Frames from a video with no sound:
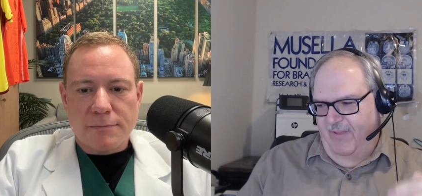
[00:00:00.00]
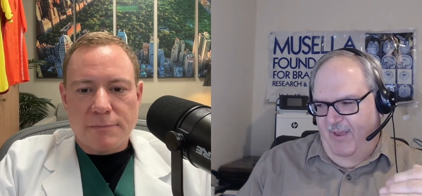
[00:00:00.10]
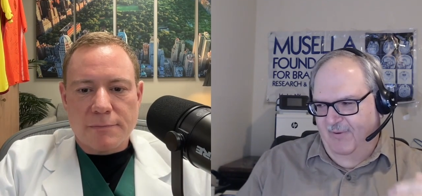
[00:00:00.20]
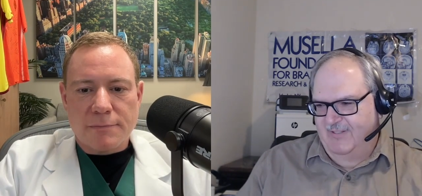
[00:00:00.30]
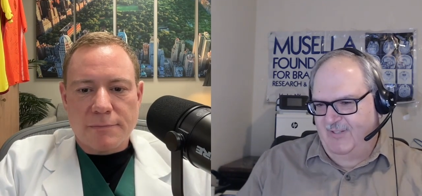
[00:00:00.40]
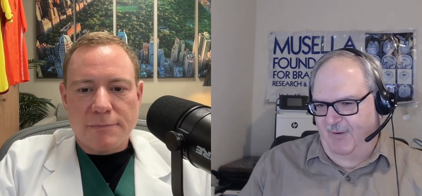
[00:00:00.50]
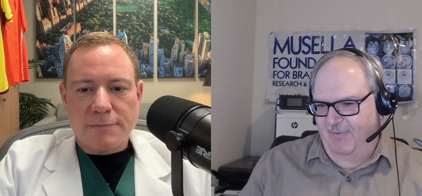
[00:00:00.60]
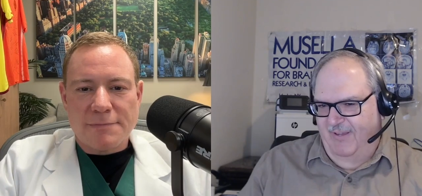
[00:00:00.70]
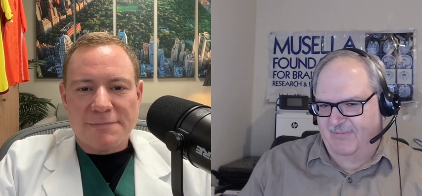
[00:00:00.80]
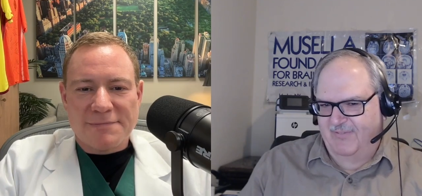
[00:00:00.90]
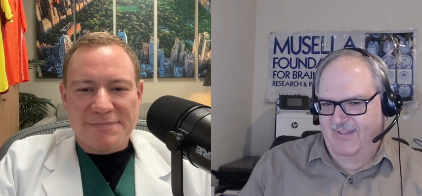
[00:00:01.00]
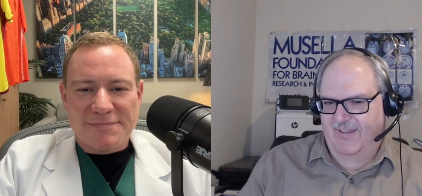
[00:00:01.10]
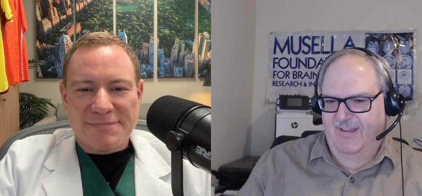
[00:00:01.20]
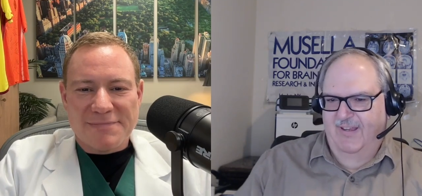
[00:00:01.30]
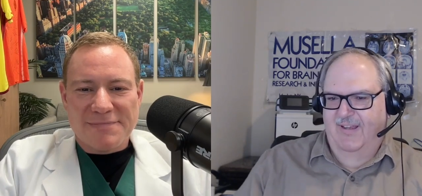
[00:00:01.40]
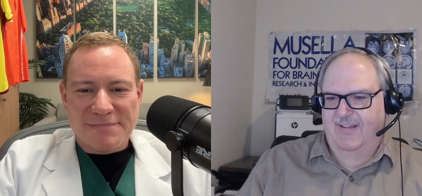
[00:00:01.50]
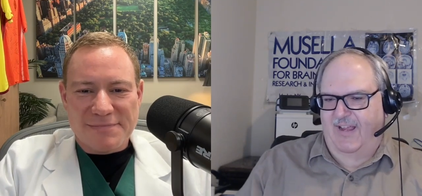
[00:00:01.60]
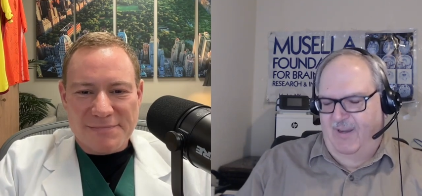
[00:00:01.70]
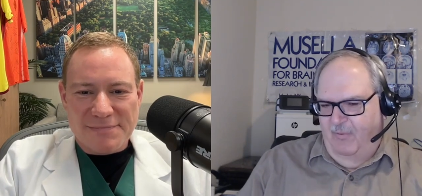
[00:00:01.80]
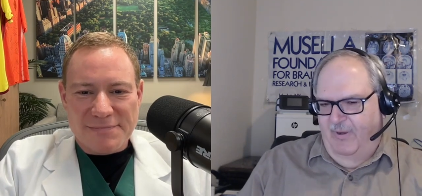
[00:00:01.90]
Speaker 1: that much time left.
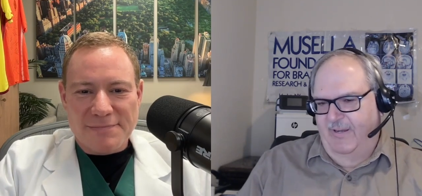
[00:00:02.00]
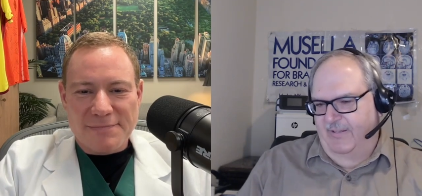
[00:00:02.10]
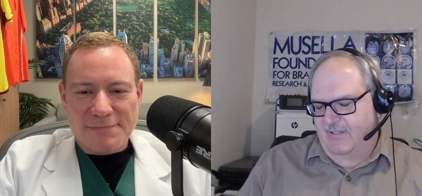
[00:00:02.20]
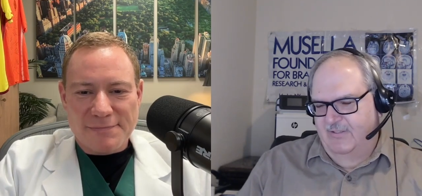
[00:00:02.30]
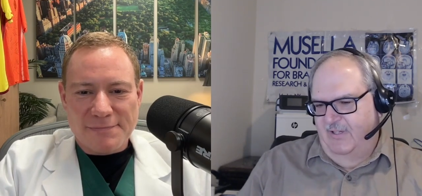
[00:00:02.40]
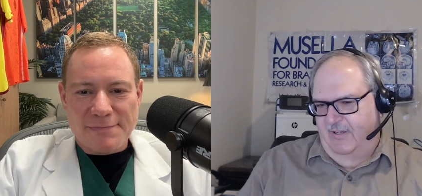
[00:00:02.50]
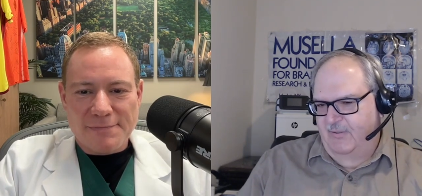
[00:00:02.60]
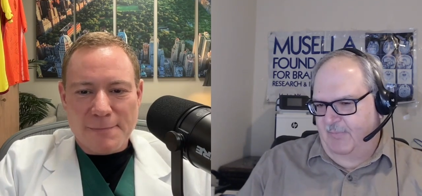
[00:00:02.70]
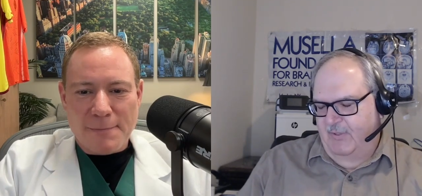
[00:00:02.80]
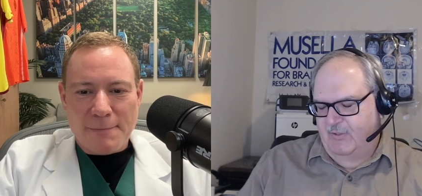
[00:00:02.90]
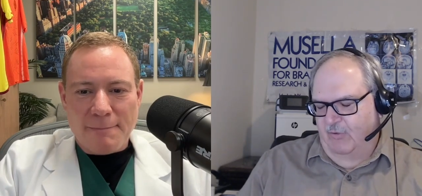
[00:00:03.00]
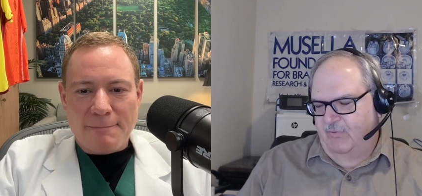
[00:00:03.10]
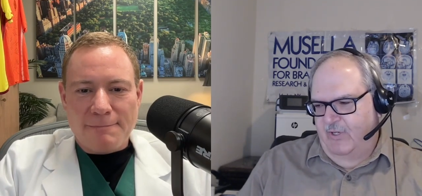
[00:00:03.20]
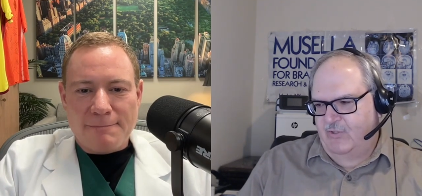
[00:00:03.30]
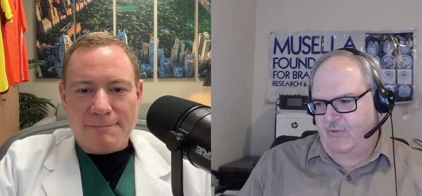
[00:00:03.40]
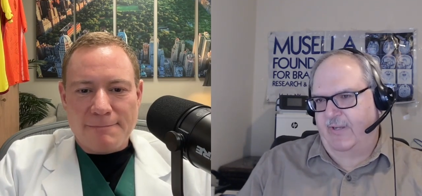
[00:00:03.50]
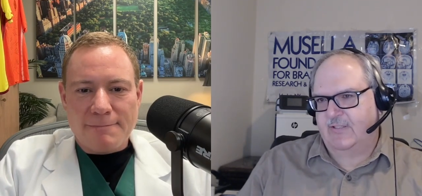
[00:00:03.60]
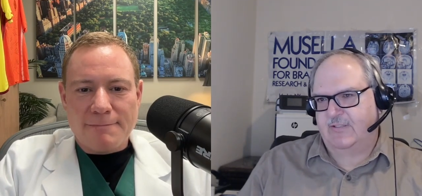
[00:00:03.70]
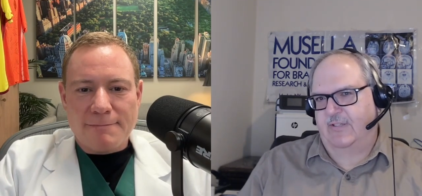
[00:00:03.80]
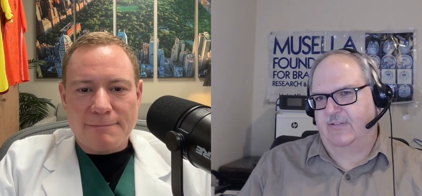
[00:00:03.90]
And I want to get this done. It's been so frustrating
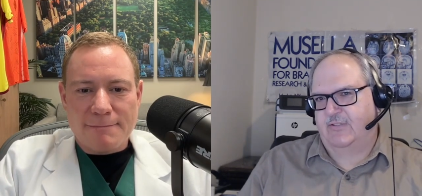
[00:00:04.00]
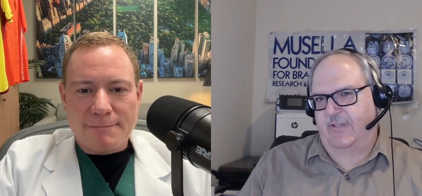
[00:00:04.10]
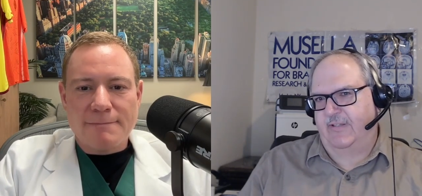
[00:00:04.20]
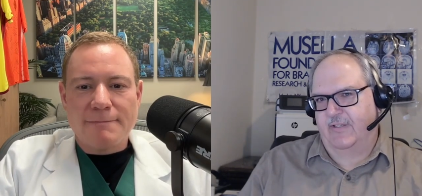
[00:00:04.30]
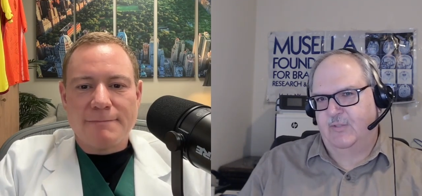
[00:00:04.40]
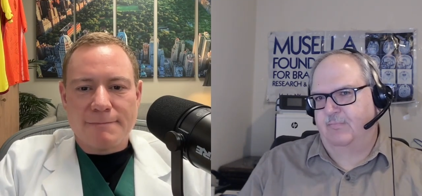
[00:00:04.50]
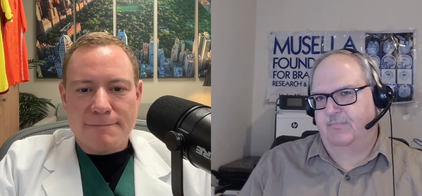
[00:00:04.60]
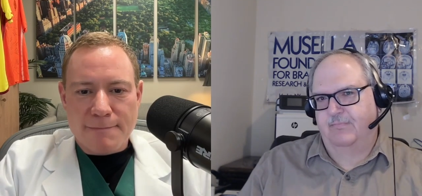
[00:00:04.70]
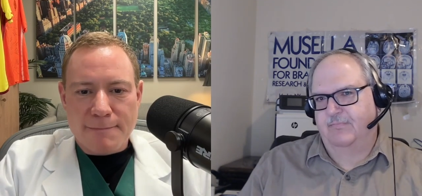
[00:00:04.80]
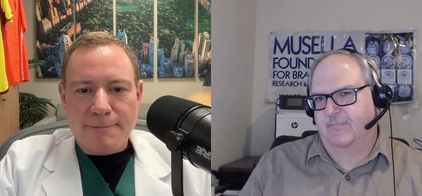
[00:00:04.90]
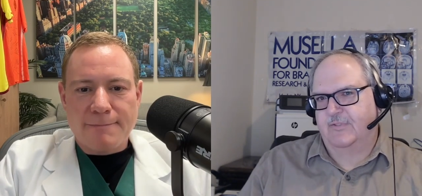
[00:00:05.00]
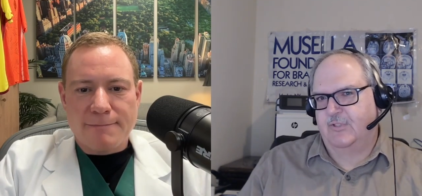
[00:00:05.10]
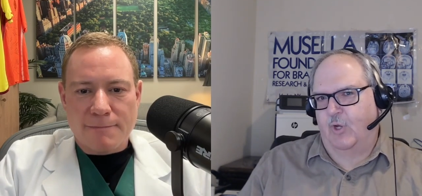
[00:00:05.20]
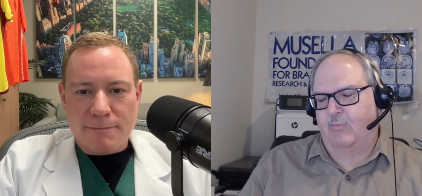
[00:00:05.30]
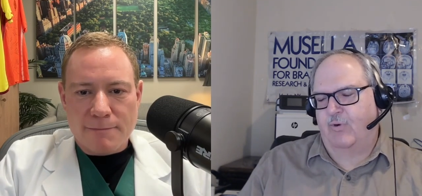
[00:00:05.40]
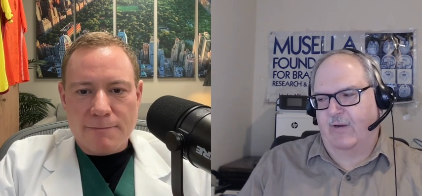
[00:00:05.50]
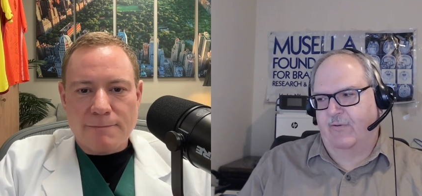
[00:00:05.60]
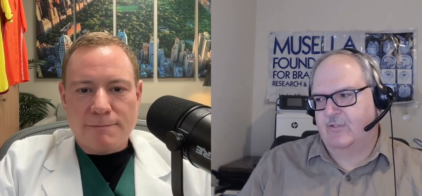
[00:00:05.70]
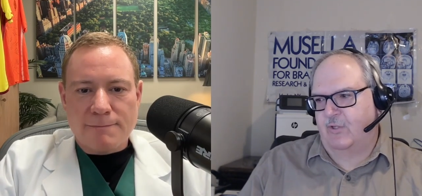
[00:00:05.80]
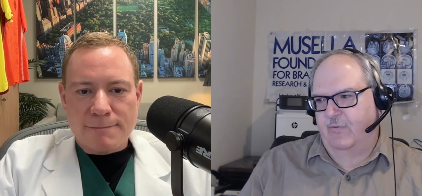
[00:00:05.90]
seeing this slow
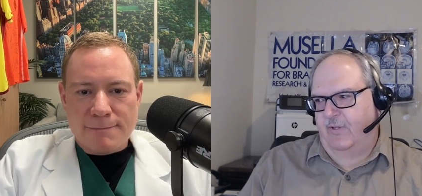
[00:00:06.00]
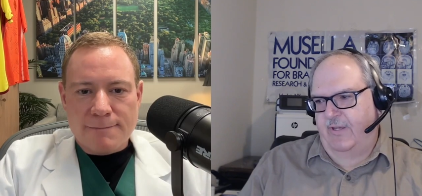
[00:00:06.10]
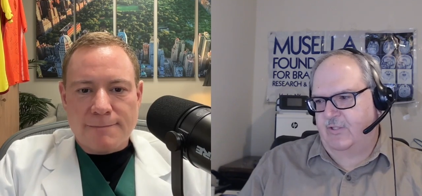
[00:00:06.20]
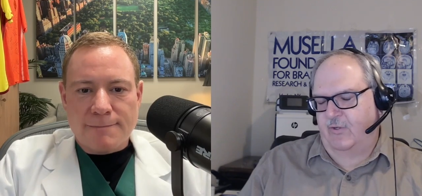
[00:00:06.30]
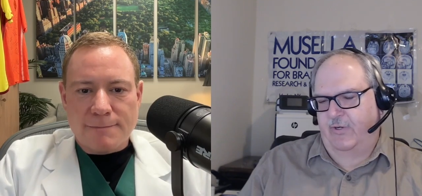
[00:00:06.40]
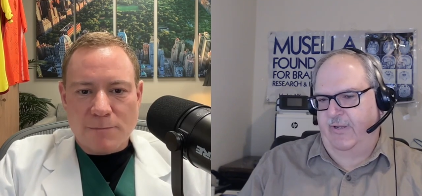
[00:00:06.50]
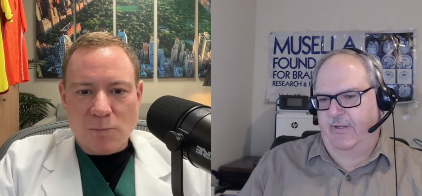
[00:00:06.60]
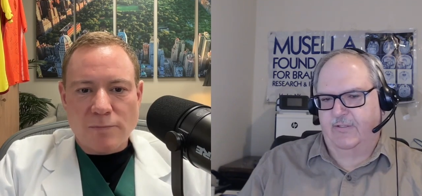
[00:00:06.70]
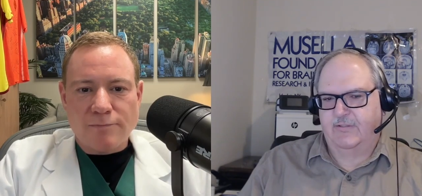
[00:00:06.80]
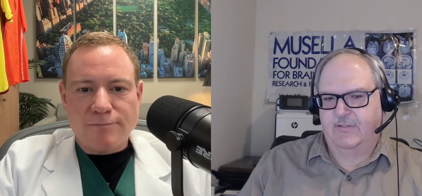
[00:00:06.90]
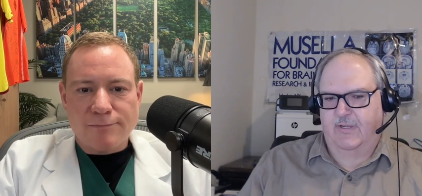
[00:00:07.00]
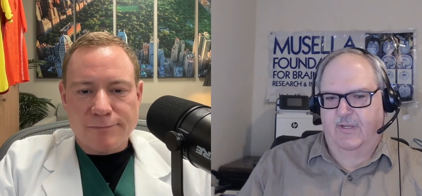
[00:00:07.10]
progress over the last 30 years.